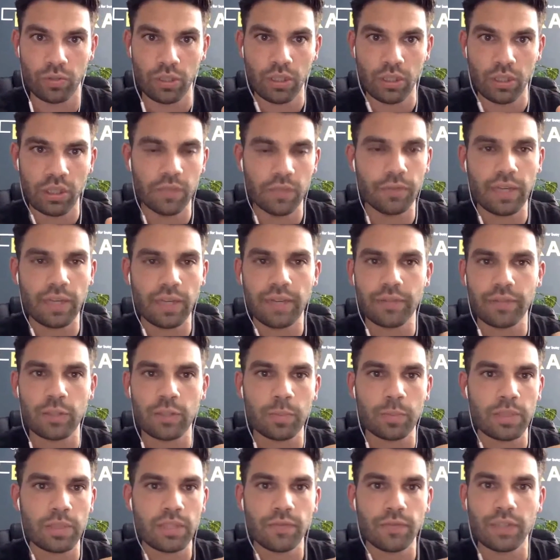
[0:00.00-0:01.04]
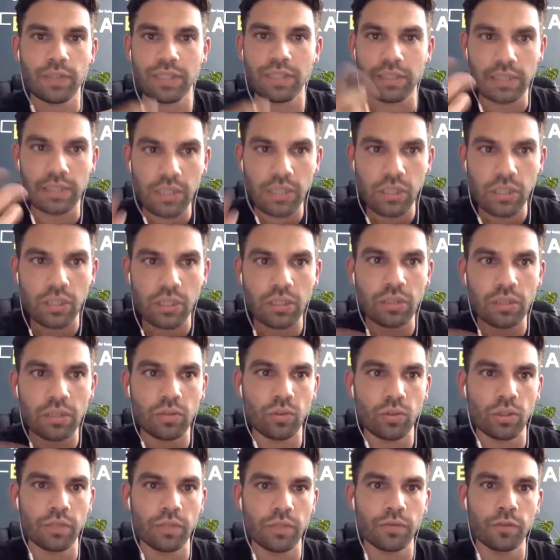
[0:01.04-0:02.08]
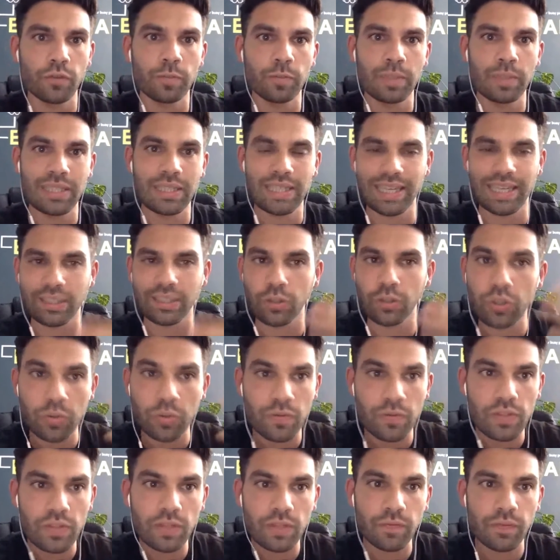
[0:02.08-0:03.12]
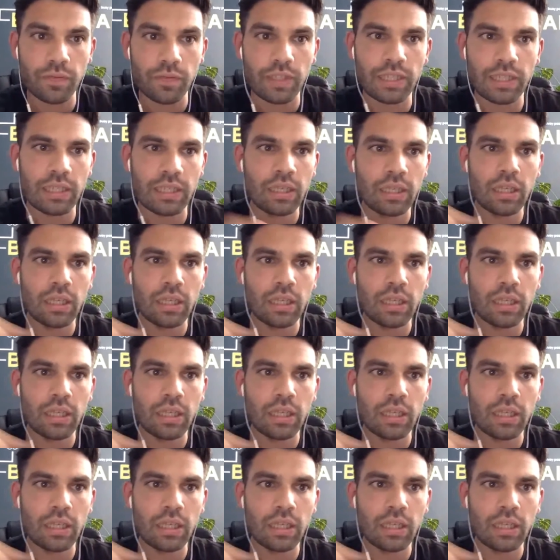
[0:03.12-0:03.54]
If you have a specific condition, or if you've been diagnosed with something,